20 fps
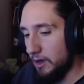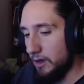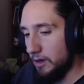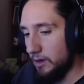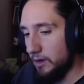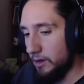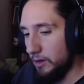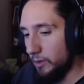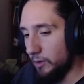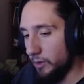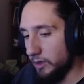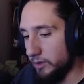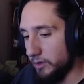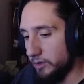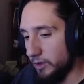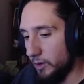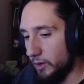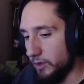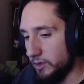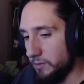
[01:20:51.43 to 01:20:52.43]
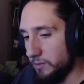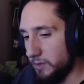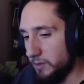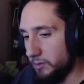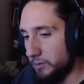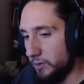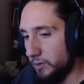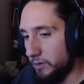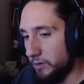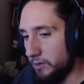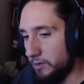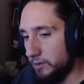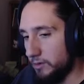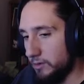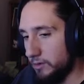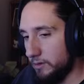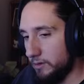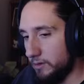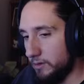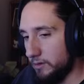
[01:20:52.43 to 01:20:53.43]
When you show it to people,
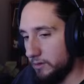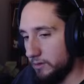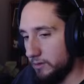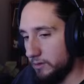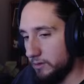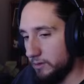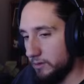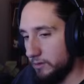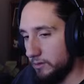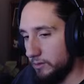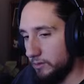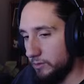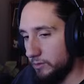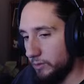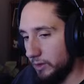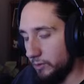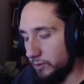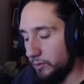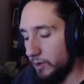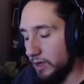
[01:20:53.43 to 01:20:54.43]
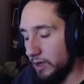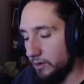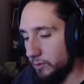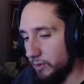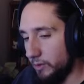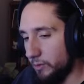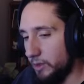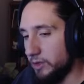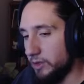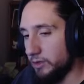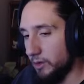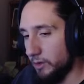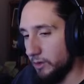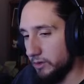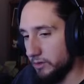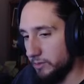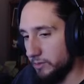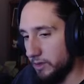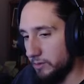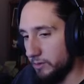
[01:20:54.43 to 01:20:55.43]
when we show it
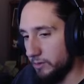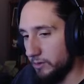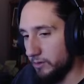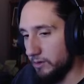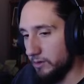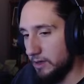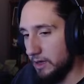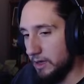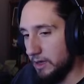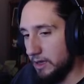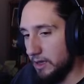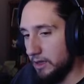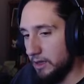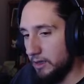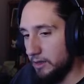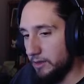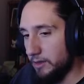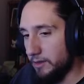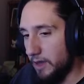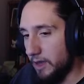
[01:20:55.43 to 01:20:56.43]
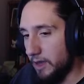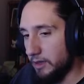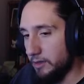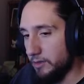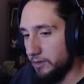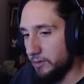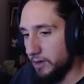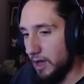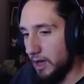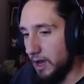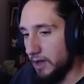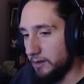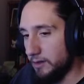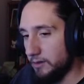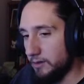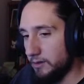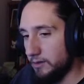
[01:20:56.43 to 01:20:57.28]
to people, they do not,